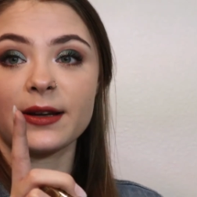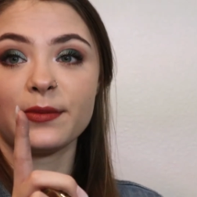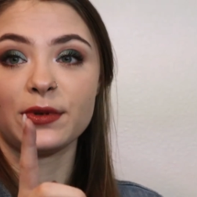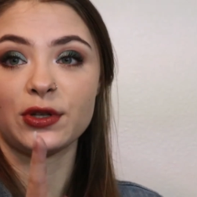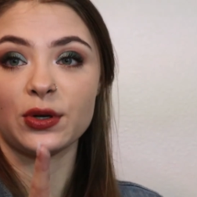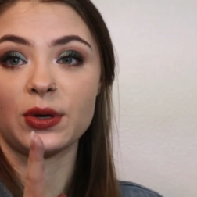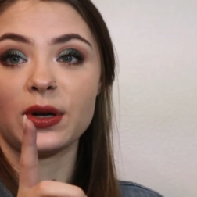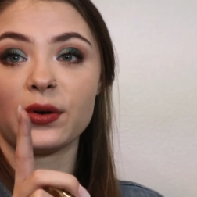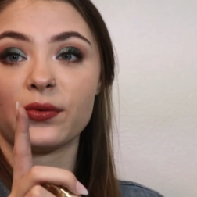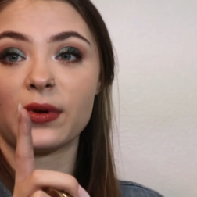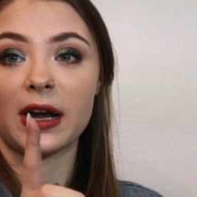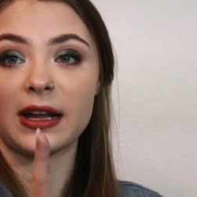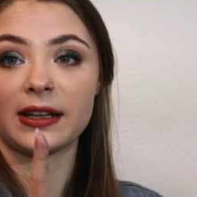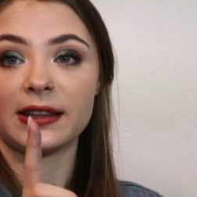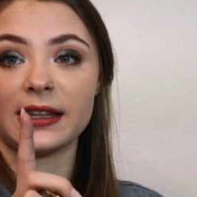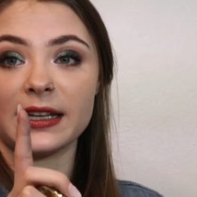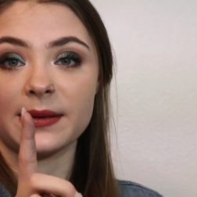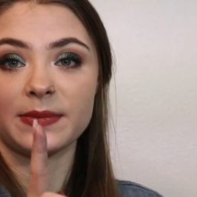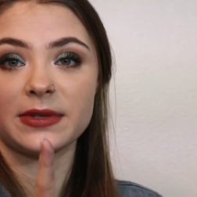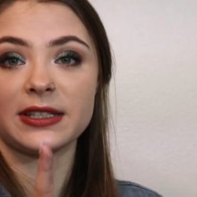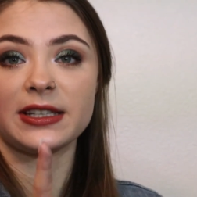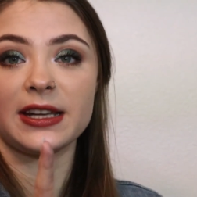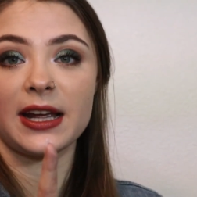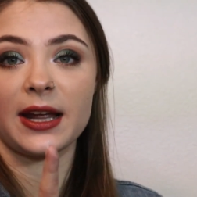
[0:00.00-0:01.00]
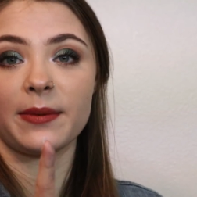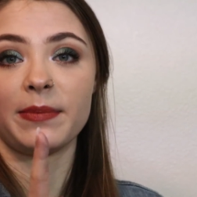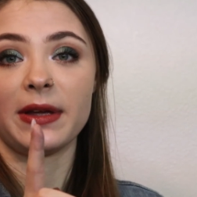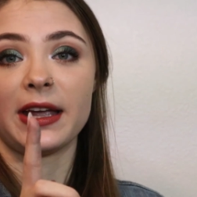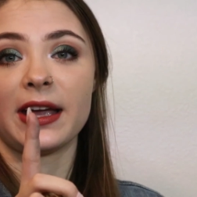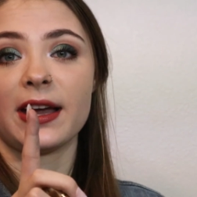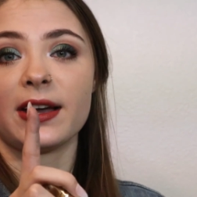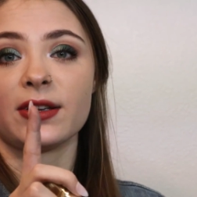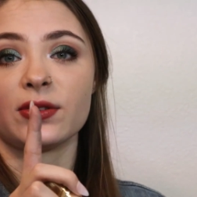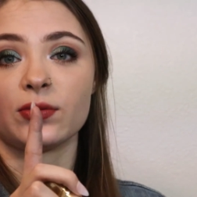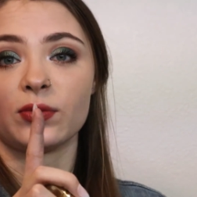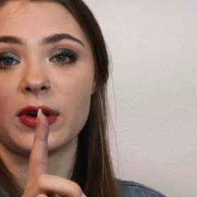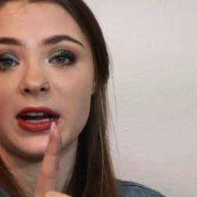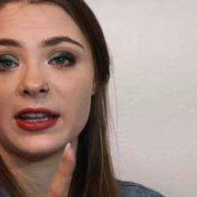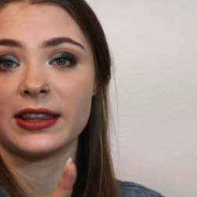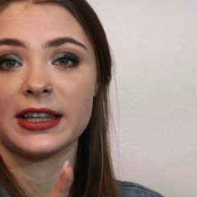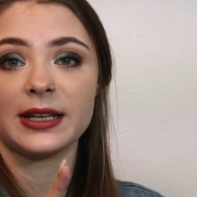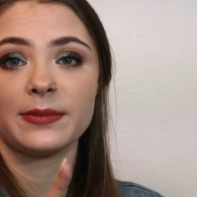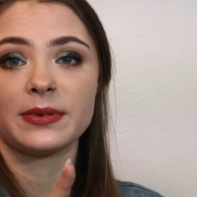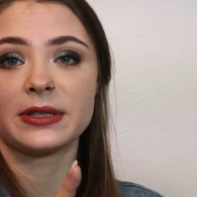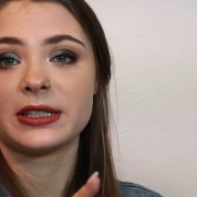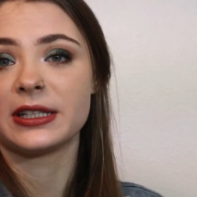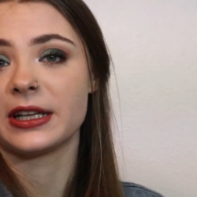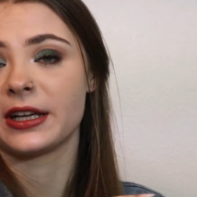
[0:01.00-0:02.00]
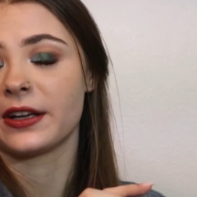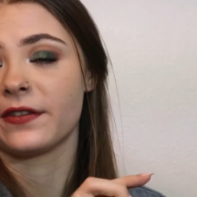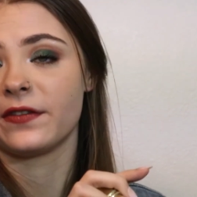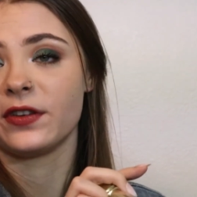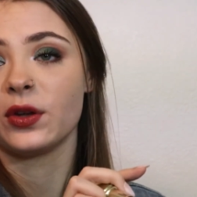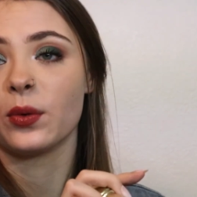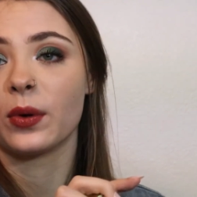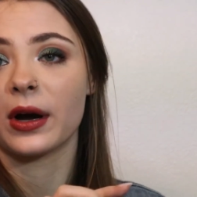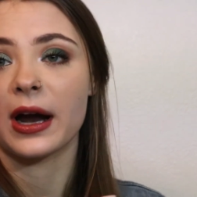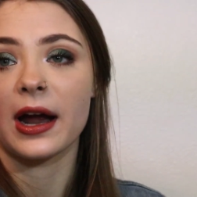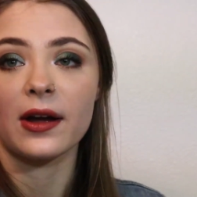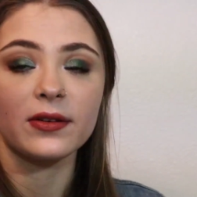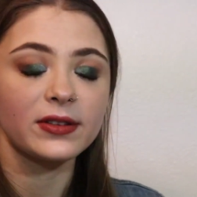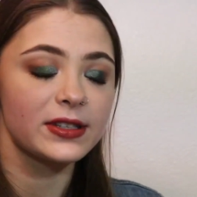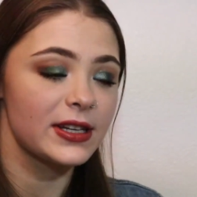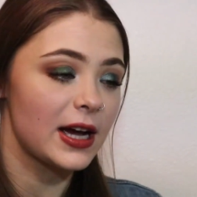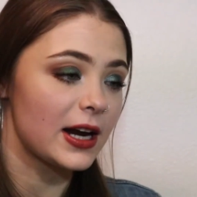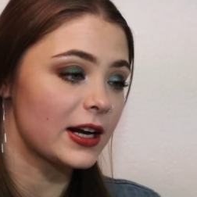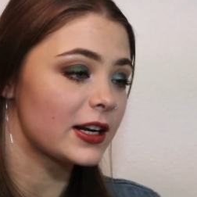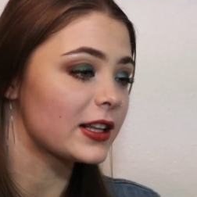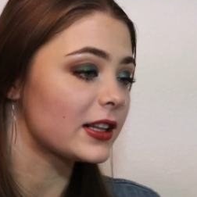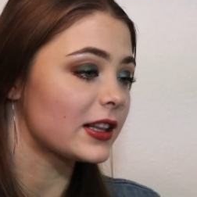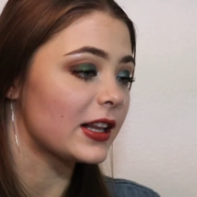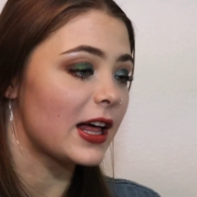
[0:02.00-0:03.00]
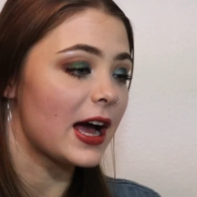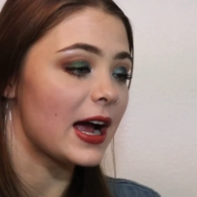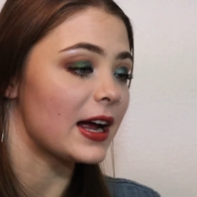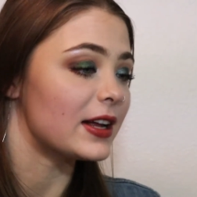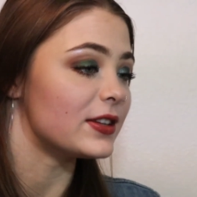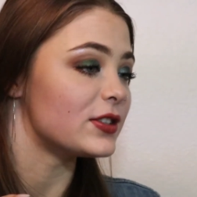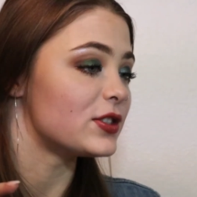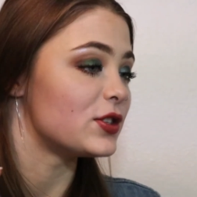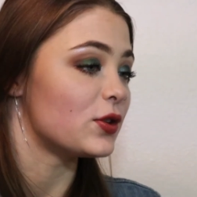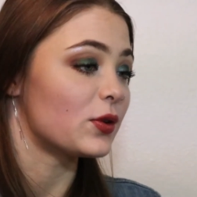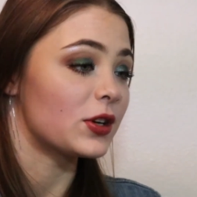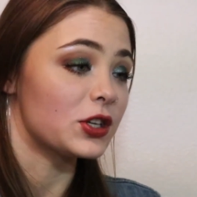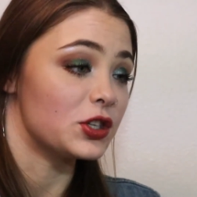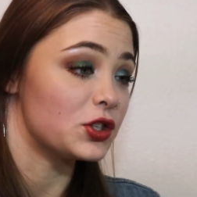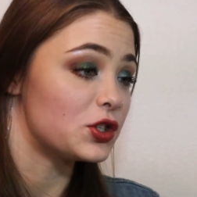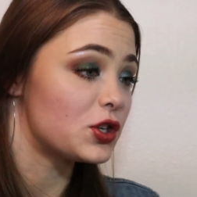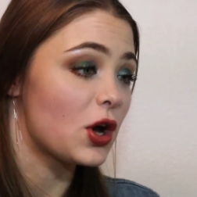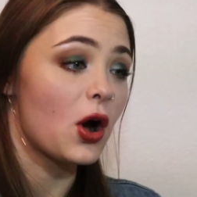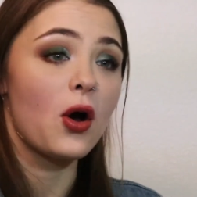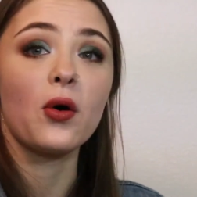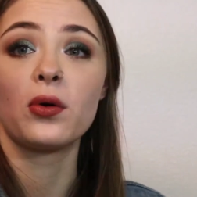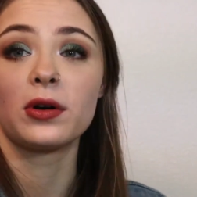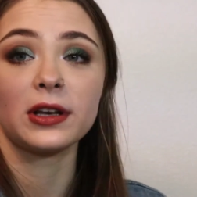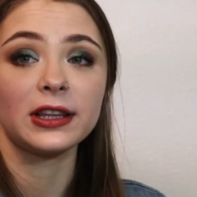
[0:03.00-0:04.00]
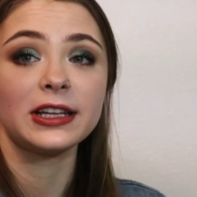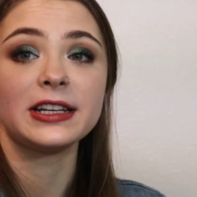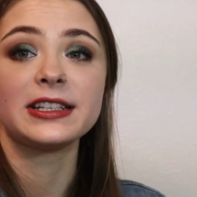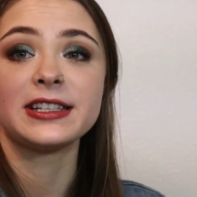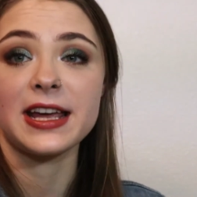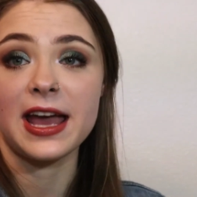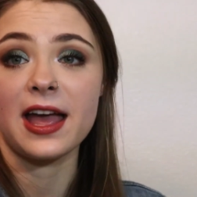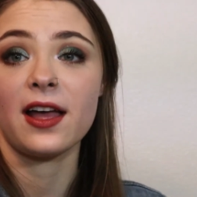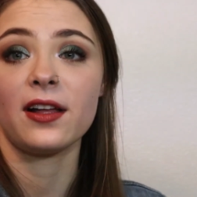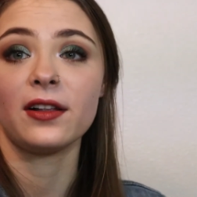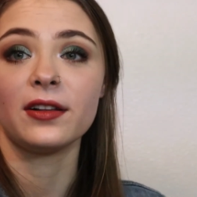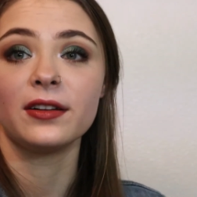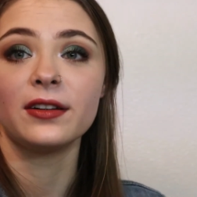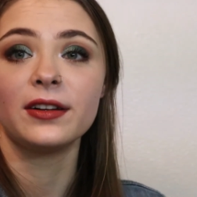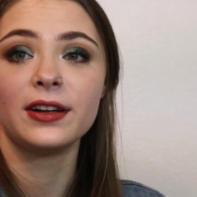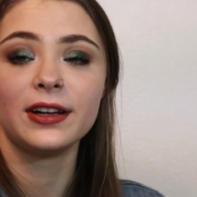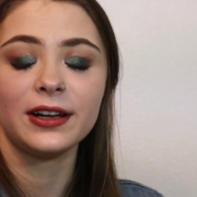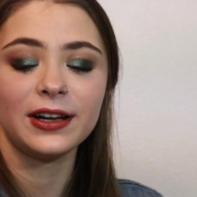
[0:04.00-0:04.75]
I'm doing red lipstick, because red lipstick, if you are outside of the lines, you can totally tell.